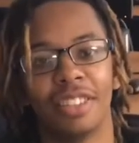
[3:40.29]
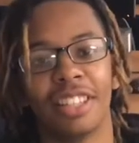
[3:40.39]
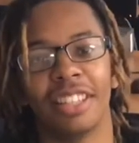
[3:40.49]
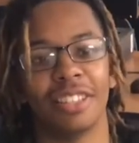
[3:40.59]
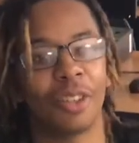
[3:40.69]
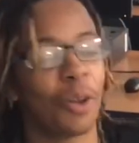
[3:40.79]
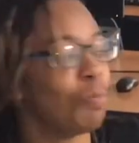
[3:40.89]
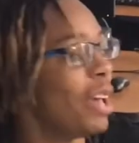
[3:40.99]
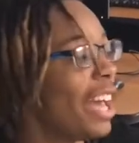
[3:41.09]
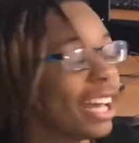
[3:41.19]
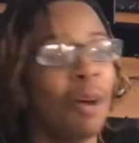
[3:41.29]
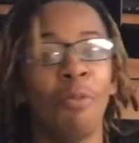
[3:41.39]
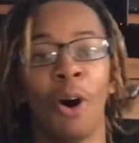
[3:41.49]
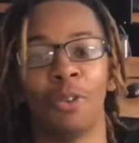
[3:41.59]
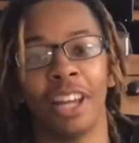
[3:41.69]
man, come
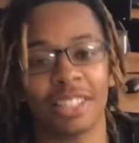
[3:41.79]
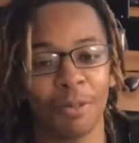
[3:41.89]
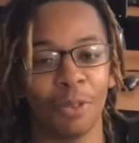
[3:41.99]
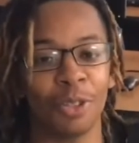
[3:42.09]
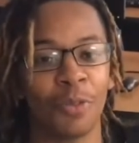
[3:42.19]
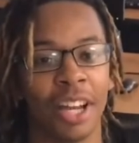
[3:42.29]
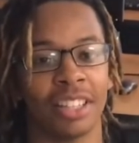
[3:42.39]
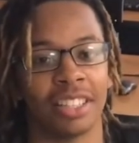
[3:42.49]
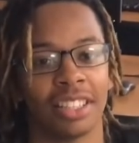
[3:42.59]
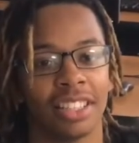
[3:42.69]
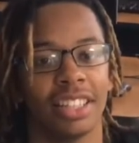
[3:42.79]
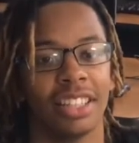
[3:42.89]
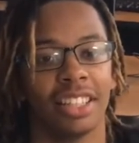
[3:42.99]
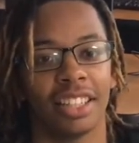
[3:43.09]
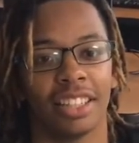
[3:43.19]
on now. Tell me when you're ready. All
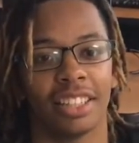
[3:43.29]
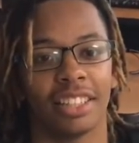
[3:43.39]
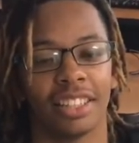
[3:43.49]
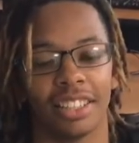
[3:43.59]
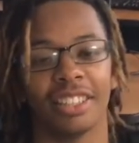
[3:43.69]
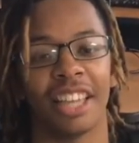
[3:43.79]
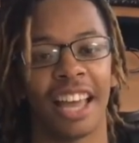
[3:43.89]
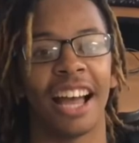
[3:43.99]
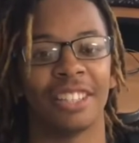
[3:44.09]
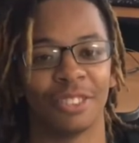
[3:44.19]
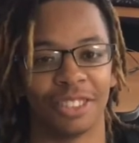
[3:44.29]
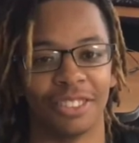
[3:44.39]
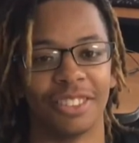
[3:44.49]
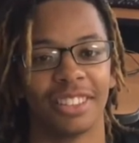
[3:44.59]
right, go. Yeah, I did too.